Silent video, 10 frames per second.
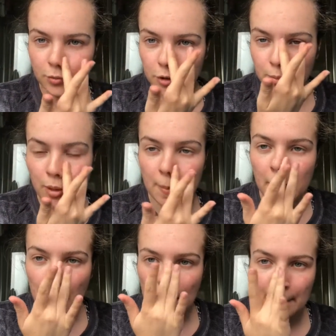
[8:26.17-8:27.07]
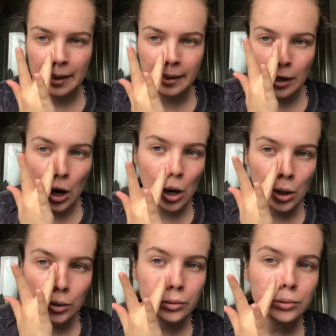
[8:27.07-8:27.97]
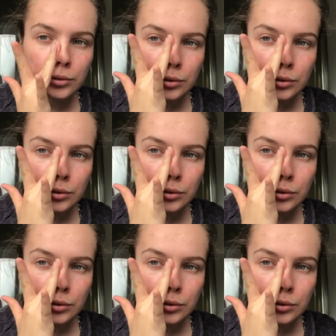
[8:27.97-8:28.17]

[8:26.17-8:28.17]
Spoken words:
Just pop it on me now.